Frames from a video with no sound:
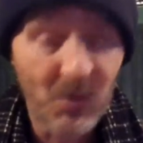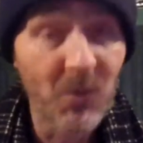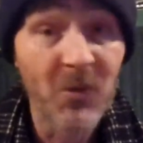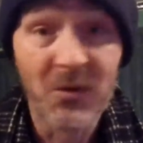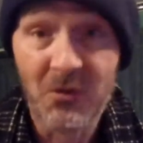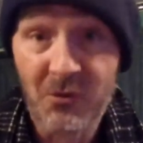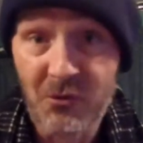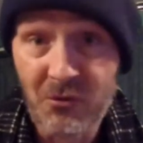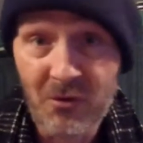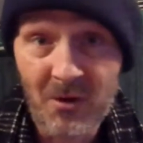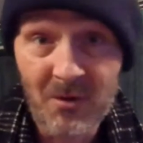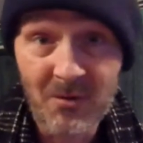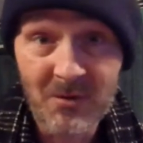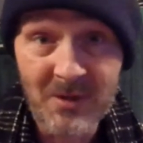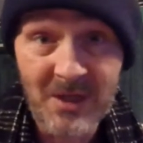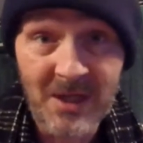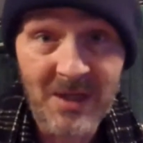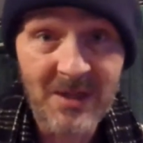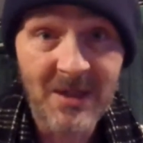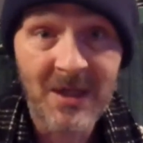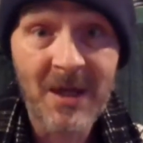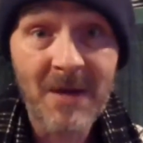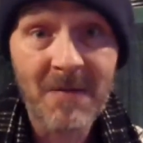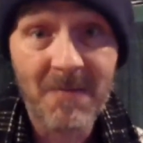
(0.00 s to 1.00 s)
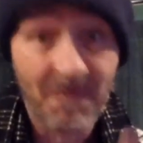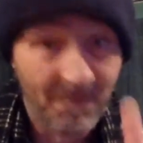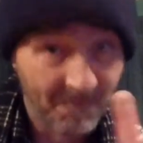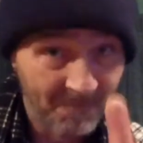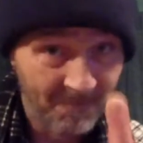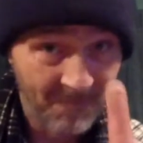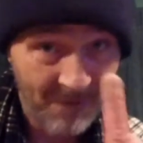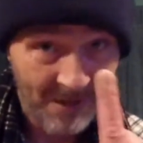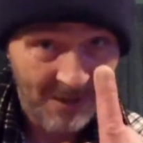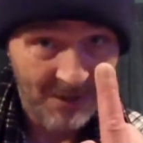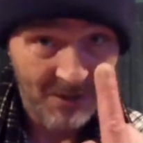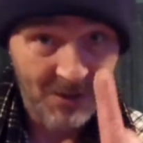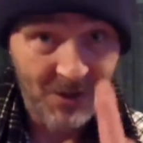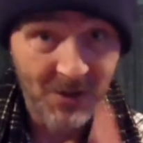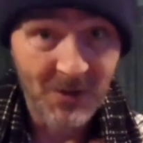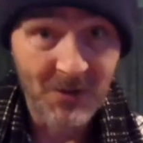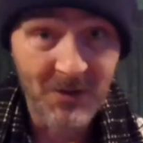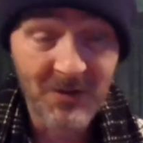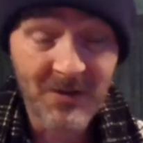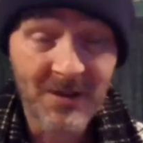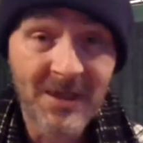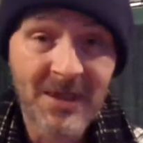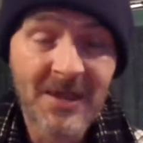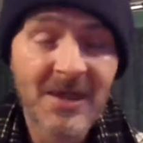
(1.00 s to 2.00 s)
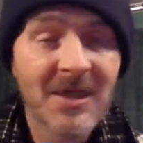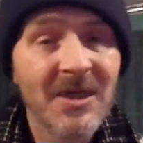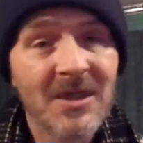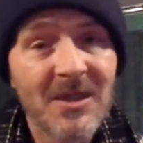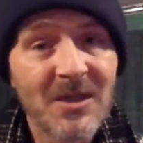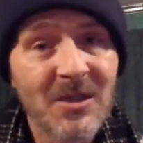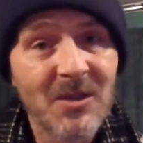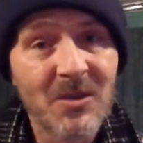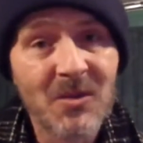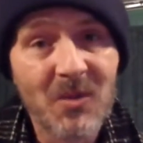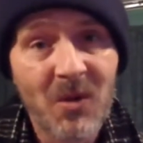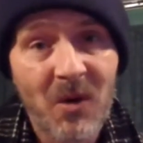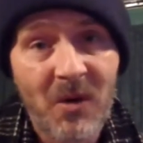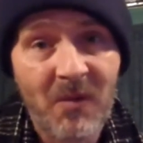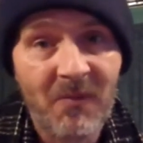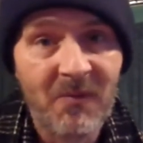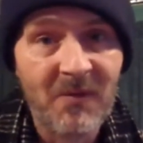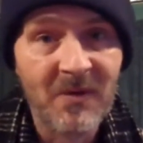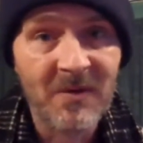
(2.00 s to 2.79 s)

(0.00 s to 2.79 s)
all the trolls out there, fuck you. To all of the